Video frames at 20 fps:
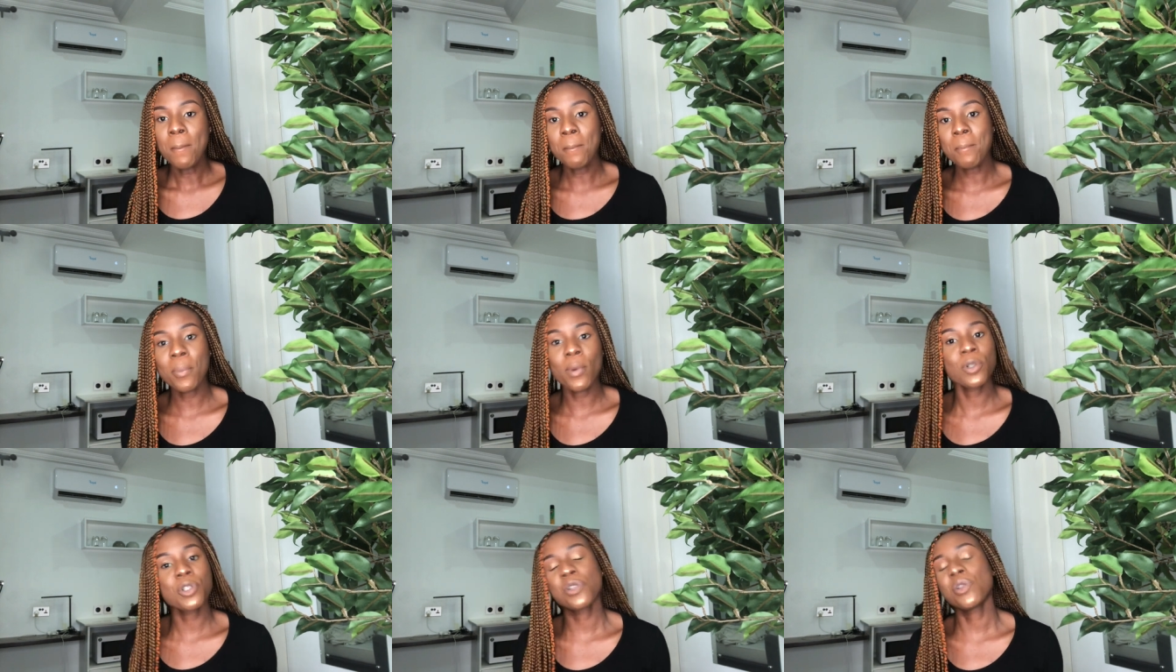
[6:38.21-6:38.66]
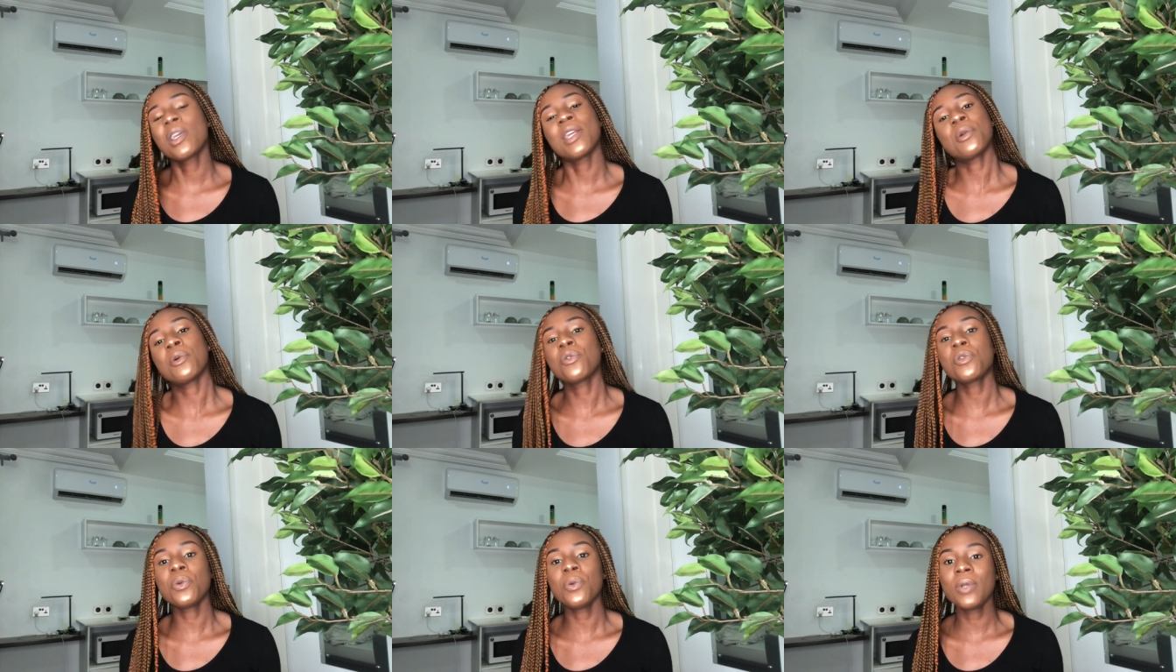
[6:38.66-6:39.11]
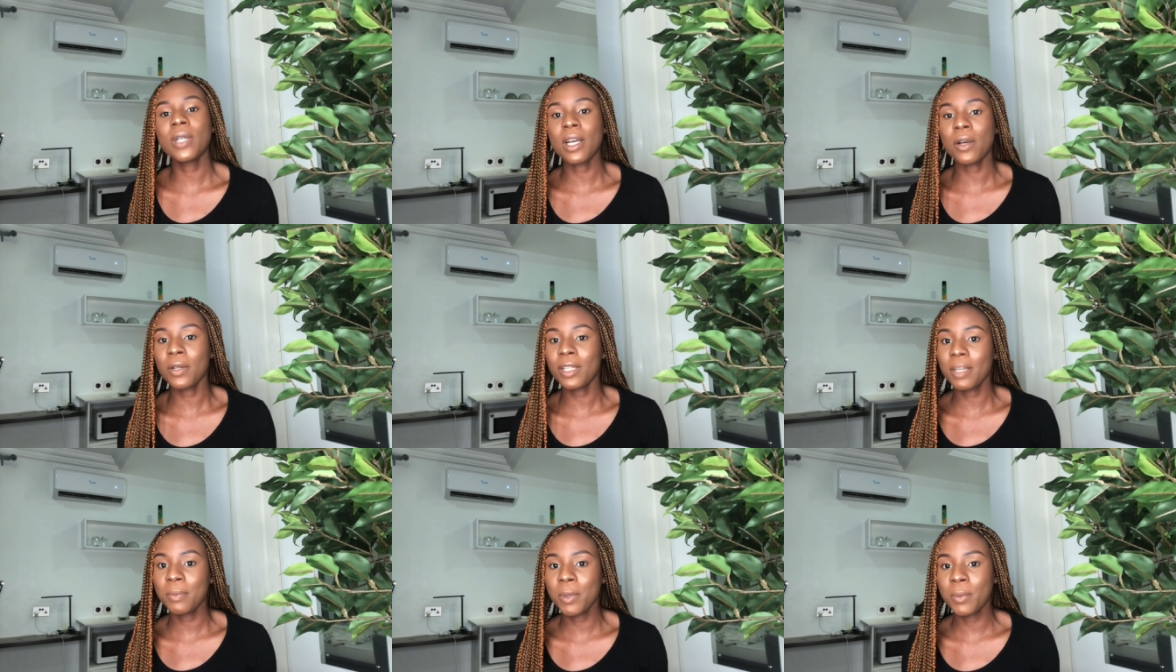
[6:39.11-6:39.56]
but you can also look at
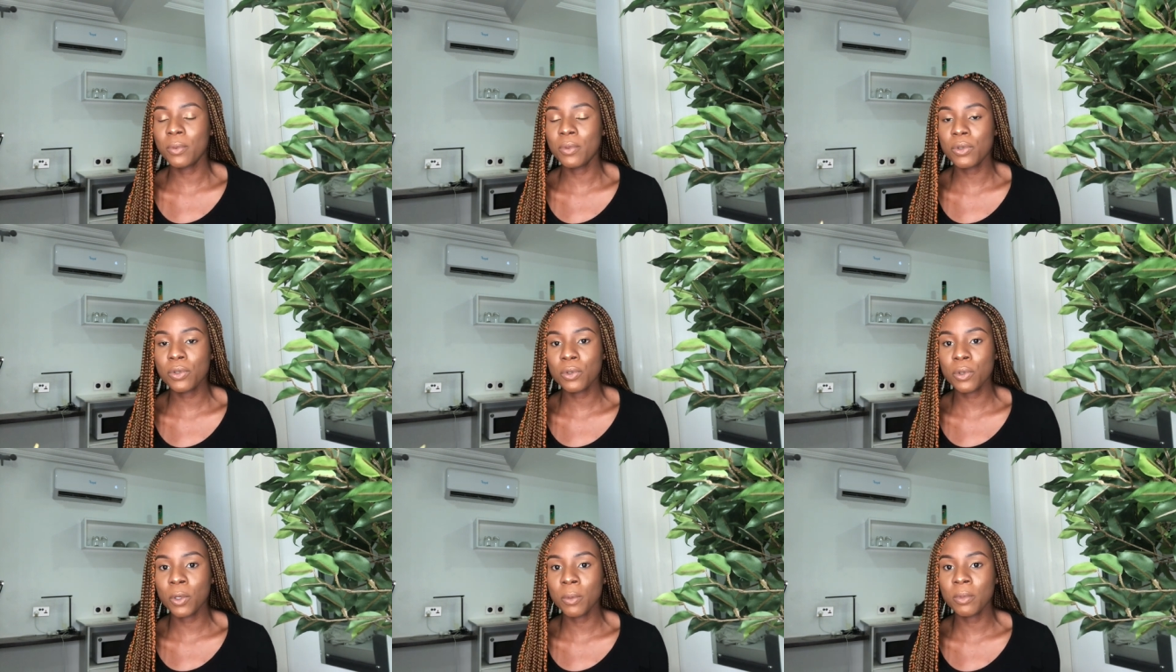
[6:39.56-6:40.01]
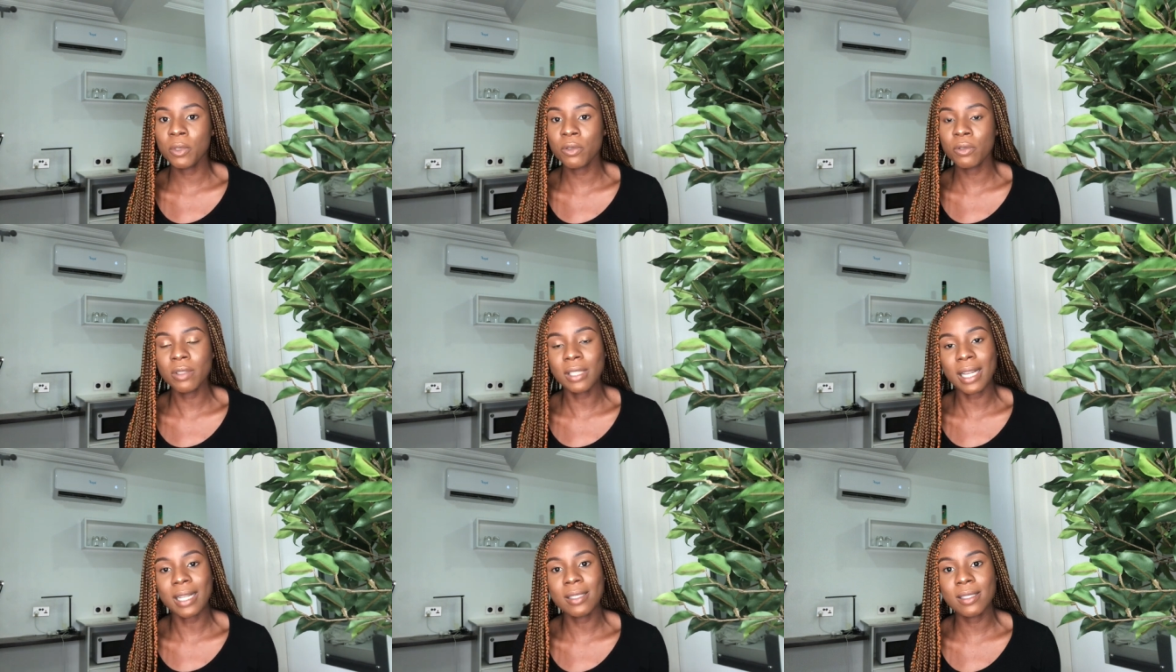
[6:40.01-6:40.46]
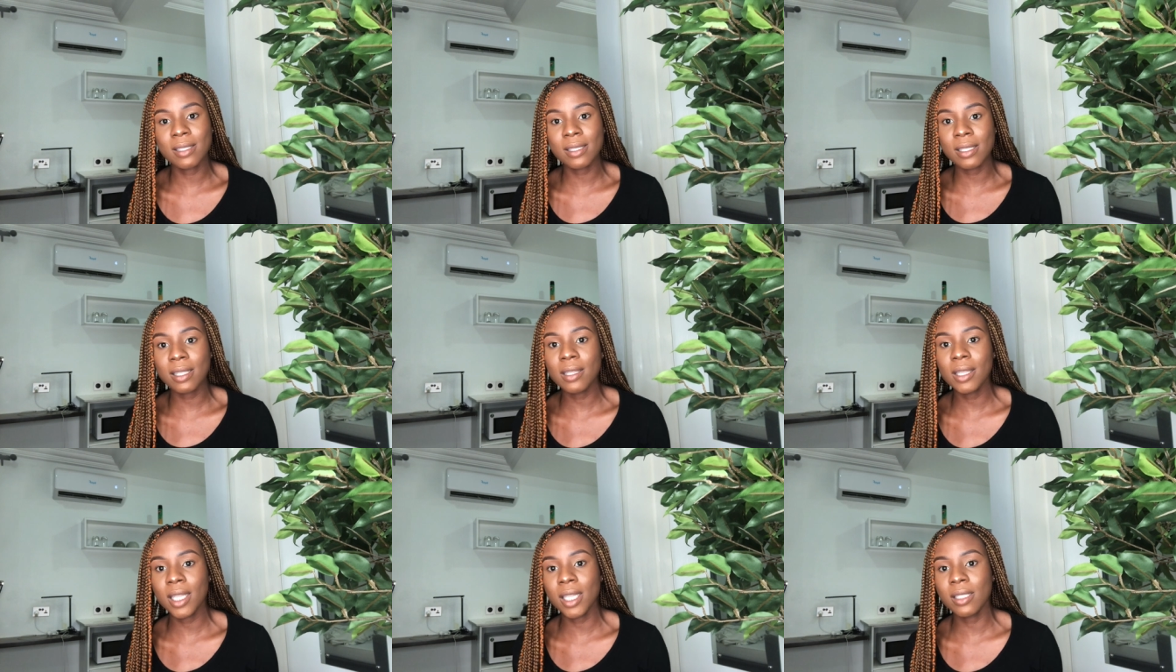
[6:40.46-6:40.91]
other people's thumbnails and
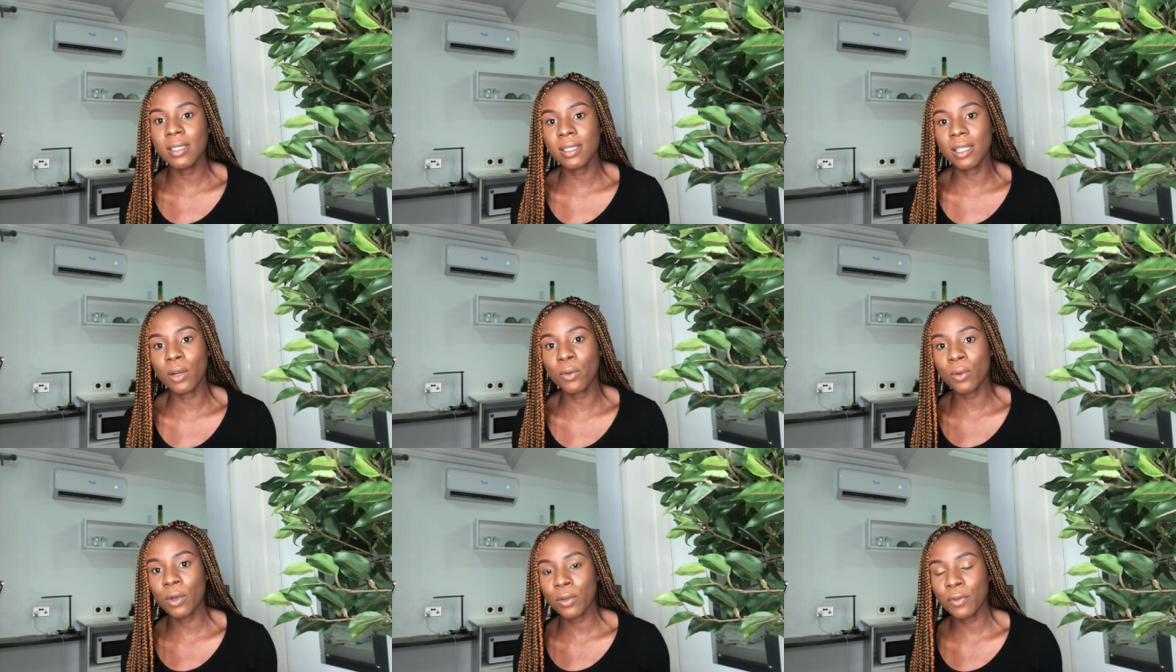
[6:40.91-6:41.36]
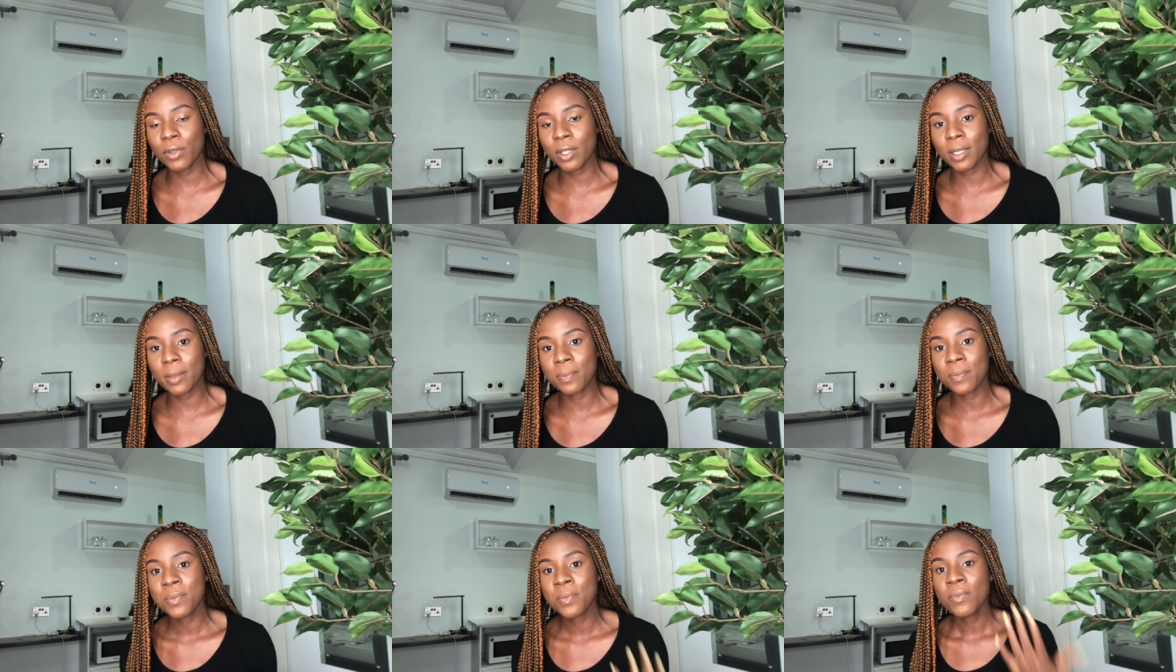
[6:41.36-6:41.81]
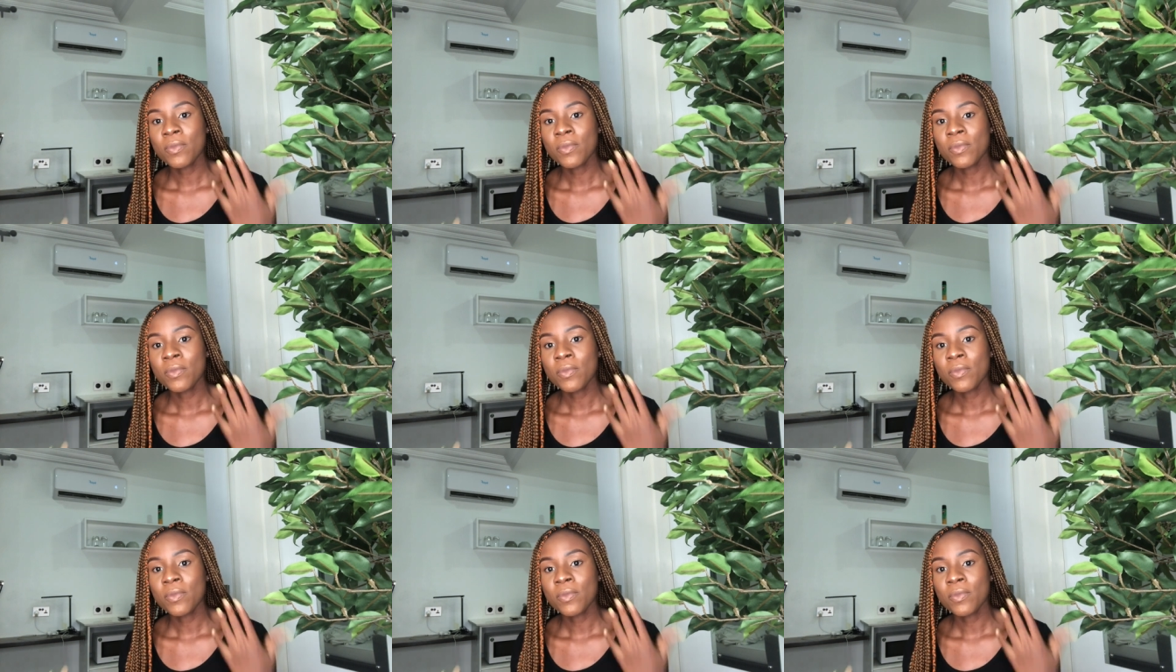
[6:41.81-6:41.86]
see things that work for them